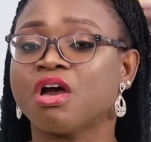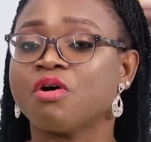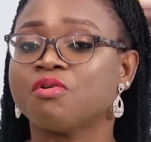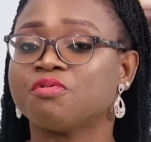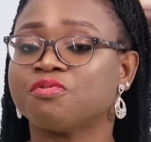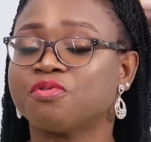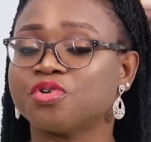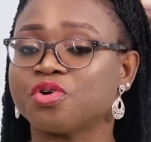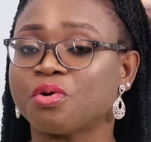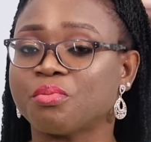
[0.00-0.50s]

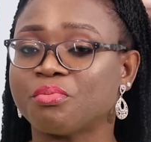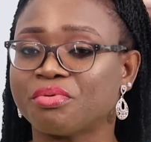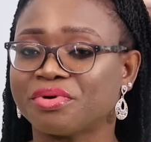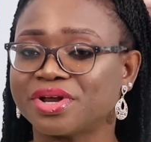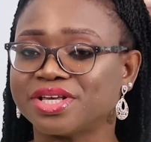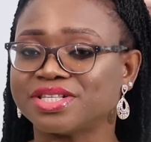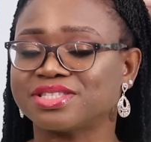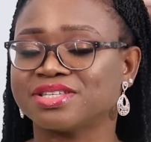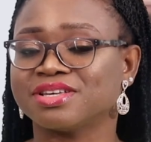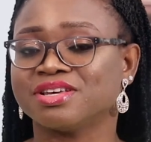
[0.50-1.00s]
for your
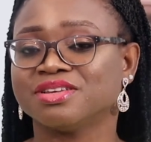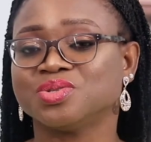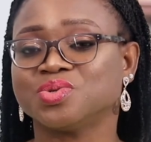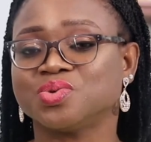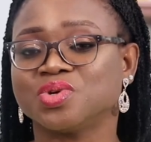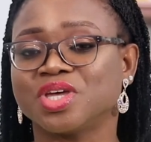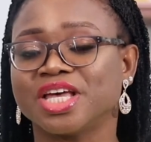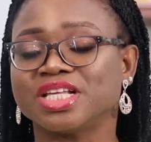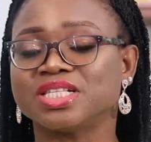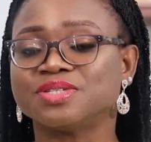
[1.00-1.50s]
breast
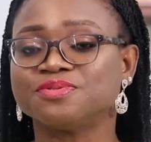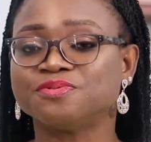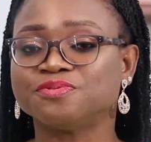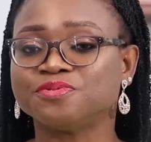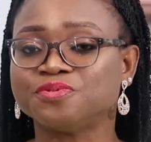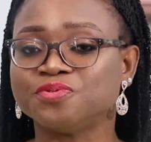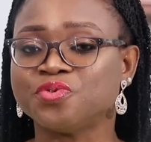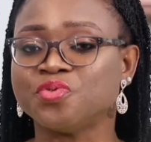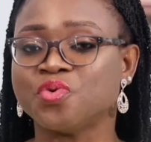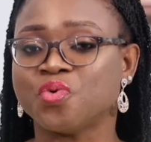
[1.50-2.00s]
to get
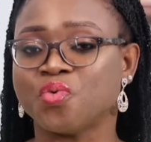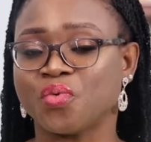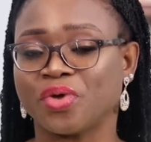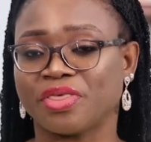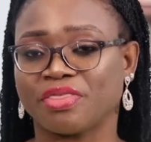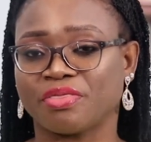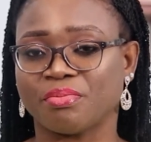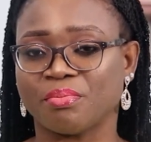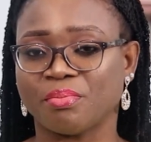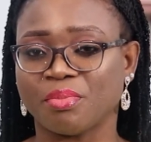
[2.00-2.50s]
full
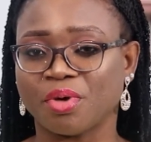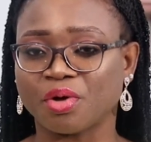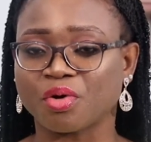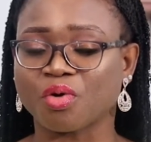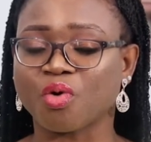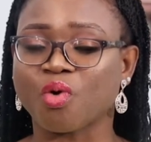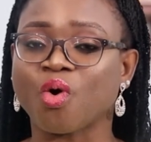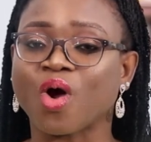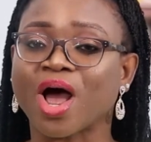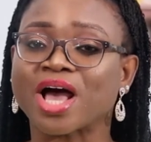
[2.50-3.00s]
with
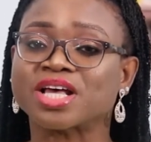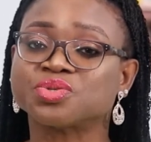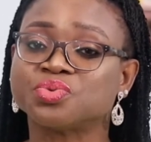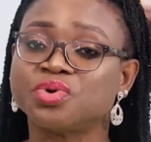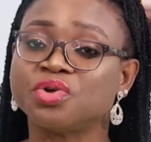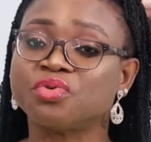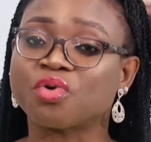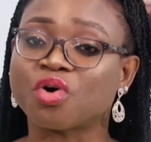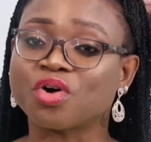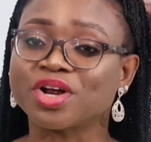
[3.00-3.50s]
milk, or as
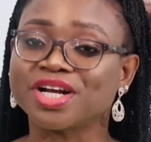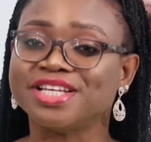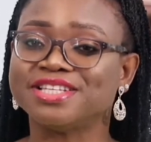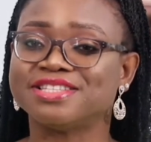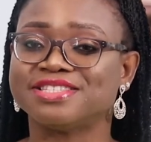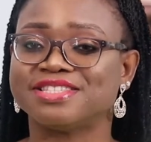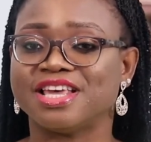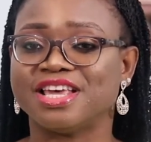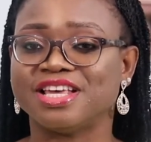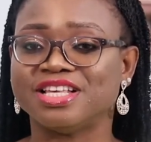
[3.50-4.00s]
we wrongly
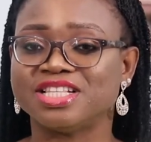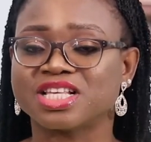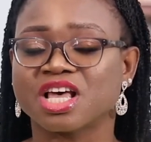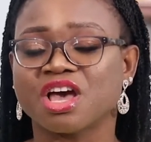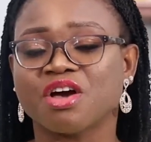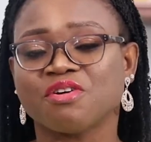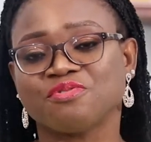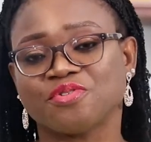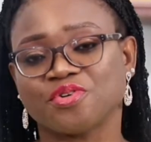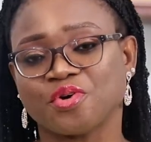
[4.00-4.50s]
say it,
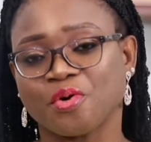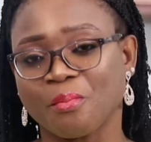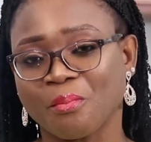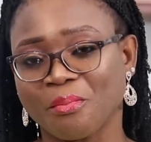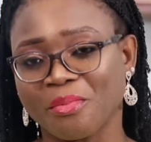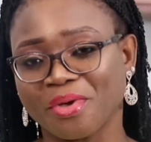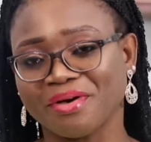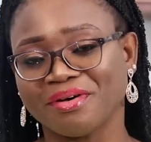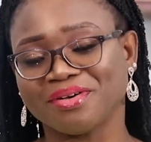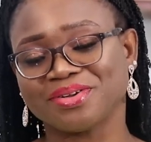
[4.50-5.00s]
for your
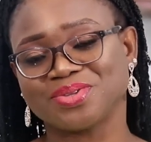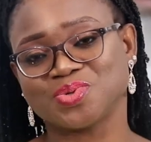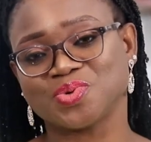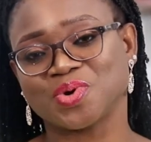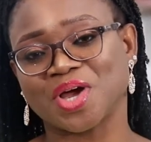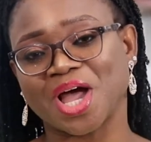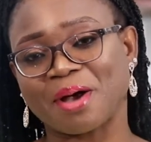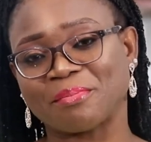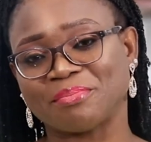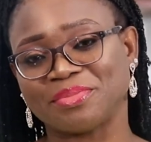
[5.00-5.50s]
milk to
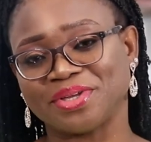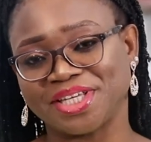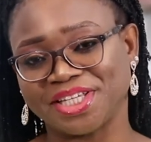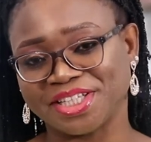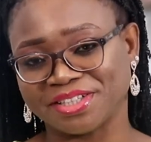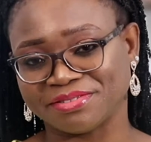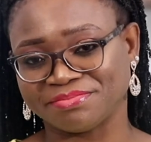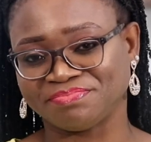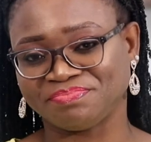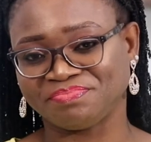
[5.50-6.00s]
come
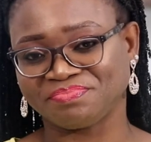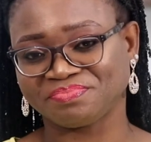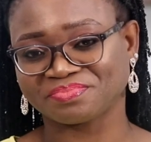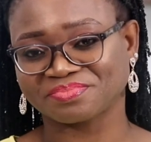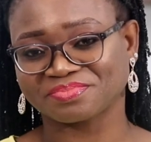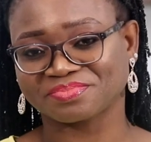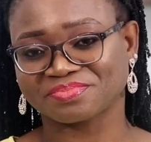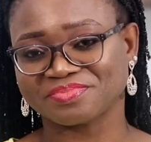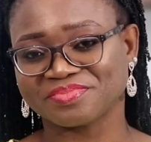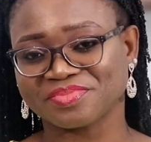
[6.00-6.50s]
in.
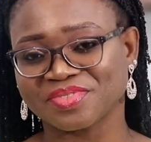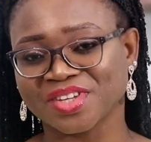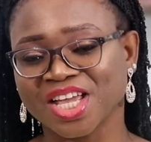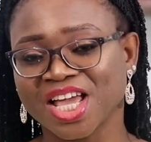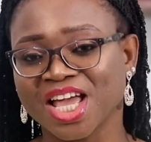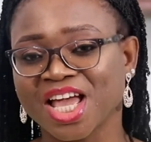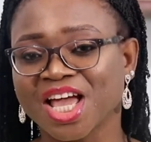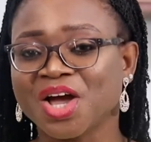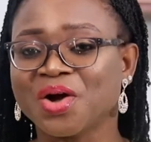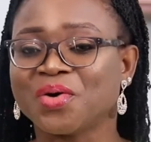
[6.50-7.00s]

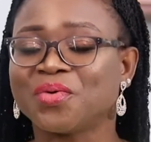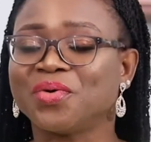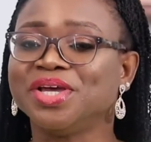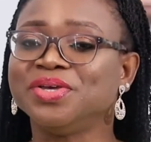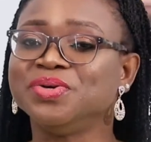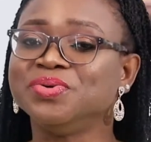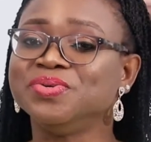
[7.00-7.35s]
When you